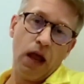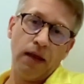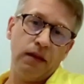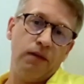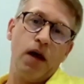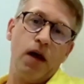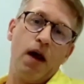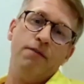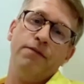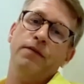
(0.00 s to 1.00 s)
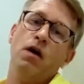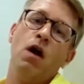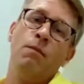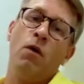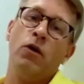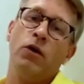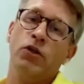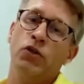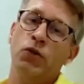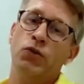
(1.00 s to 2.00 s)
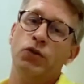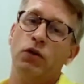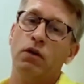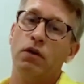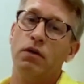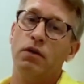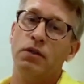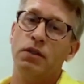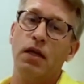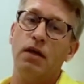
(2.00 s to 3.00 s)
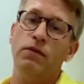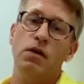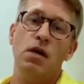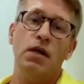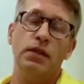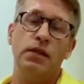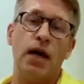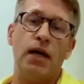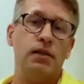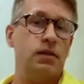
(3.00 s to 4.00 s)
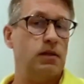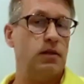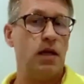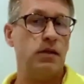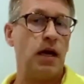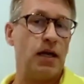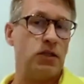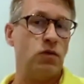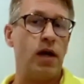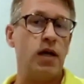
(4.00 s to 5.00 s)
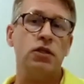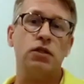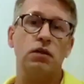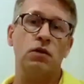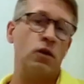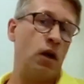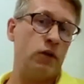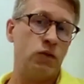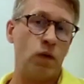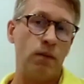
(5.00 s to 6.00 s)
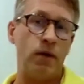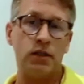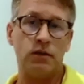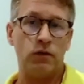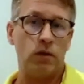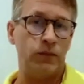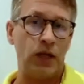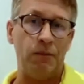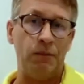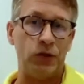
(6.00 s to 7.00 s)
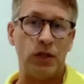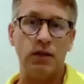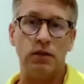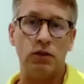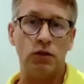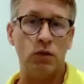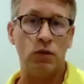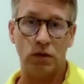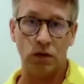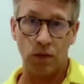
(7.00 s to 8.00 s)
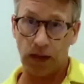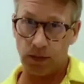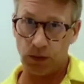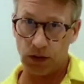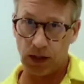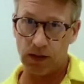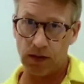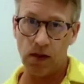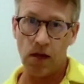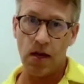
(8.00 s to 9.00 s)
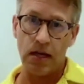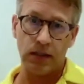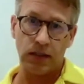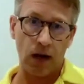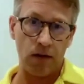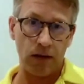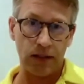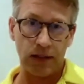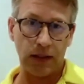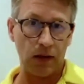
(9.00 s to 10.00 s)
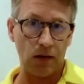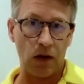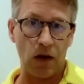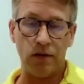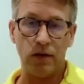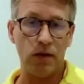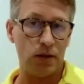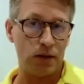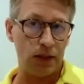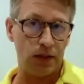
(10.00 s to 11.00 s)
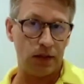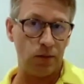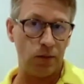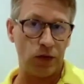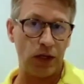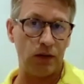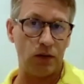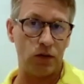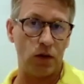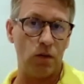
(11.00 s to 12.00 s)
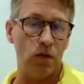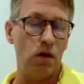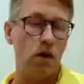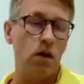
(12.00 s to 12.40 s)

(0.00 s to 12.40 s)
And then we have a market neutral sleeve that has ranged during the last 12 months from 10% to 20%. It's currently sitting around 16% or so.